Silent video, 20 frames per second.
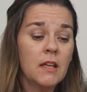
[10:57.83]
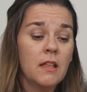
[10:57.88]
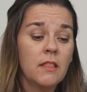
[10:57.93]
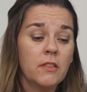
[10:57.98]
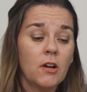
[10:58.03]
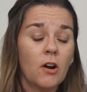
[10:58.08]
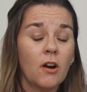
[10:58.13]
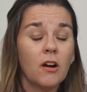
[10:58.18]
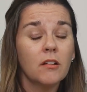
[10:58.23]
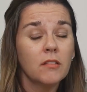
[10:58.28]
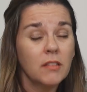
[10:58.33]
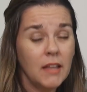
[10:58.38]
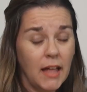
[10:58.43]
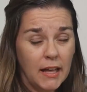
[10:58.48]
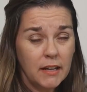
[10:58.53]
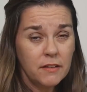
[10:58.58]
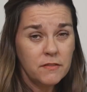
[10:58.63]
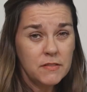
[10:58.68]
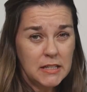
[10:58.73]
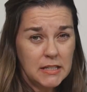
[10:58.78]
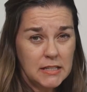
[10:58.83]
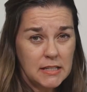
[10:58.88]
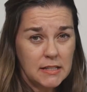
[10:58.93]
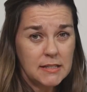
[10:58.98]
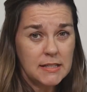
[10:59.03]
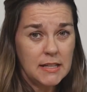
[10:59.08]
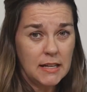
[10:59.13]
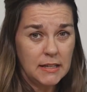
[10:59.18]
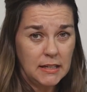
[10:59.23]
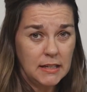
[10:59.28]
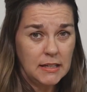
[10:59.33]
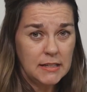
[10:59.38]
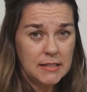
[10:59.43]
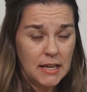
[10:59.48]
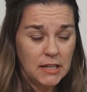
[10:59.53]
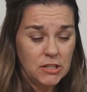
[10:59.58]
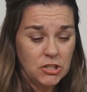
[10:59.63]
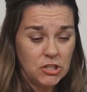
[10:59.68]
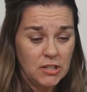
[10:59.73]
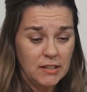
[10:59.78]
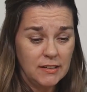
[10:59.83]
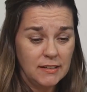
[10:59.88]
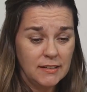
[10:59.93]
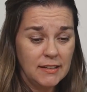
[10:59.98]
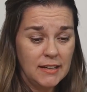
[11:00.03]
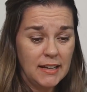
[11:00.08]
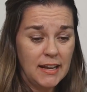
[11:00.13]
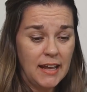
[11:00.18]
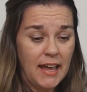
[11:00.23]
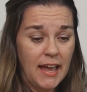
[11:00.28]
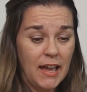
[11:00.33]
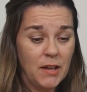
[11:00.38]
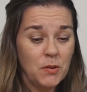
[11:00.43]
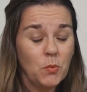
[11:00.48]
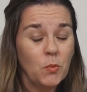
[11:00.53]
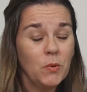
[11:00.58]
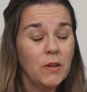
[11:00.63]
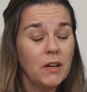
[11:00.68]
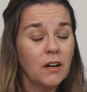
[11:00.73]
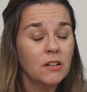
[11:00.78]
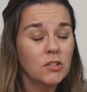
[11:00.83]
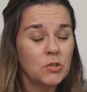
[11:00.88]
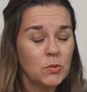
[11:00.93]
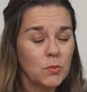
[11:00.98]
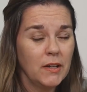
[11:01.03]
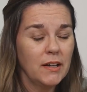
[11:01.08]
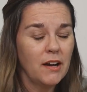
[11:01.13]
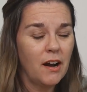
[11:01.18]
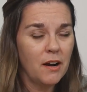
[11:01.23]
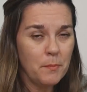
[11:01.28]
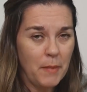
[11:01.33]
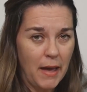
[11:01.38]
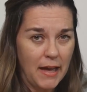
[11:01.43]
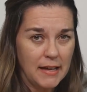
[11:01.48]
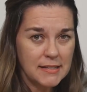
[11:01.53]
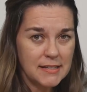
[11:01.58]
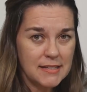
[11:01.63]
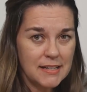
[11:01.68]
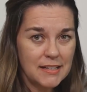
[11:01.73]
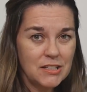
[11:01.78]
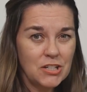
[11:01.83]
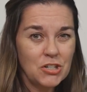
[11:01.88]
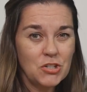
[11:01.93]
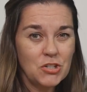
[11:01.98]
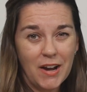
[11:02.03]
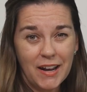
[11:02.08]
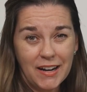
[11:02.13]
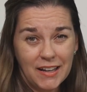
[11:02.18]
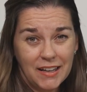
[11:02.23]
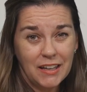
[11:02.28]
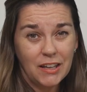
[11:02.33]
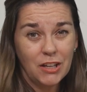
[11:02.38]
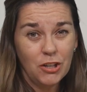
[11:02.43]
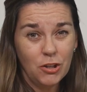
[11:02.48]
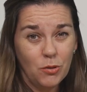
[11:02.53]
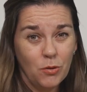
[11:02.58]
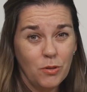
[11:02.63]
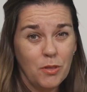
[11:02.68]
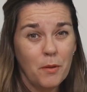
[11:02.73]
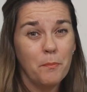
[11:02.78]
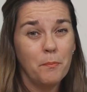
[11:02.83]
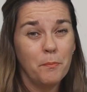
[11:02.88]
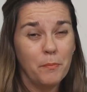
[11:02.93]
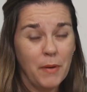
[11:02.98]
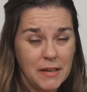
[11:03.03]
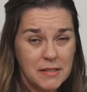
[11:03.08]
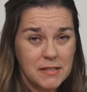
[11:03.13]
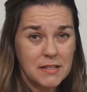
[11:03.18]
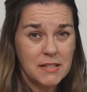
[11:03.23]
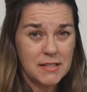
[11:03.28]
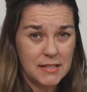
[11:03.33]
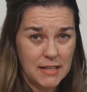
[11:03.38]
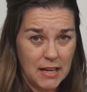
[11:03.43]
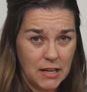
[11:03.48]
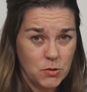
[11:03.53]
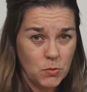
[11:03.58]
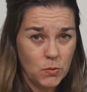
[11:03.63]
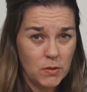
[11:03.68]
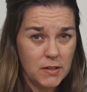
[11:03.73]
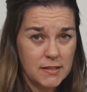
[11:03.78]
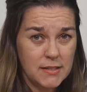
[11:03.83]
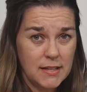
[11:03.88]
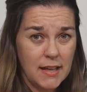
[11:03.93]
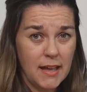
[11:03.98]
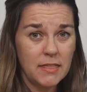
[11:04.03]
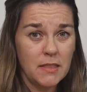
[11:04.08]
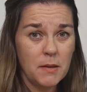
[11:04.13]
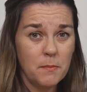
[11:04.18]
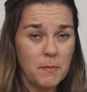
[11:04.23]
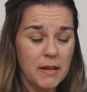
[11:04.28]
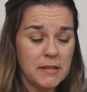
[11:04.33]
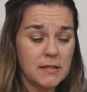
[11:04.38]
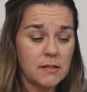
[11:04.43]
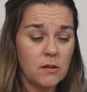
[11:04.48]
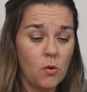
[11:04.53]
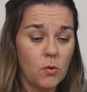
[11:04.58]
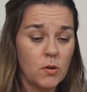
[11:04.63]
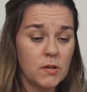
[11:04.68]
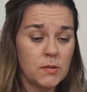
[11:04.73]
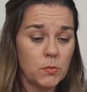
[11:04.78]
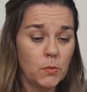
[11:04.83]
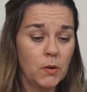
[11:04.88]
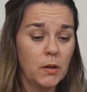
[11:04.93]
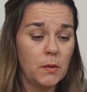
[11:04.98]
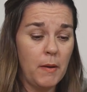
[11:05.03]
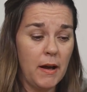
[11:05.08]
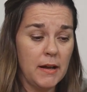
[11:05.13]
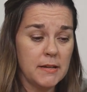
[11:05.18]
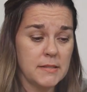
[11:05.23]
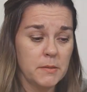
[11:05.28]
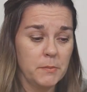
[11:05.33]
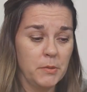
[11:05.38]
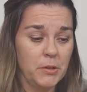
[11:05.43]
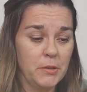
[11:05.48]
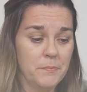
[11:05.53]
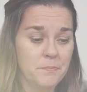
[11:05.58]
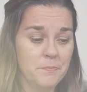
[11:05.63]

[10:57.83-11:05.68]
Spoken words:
There are a lot of details that need attention, and we are doing our best to to get you the best schedules and the best coursework possible.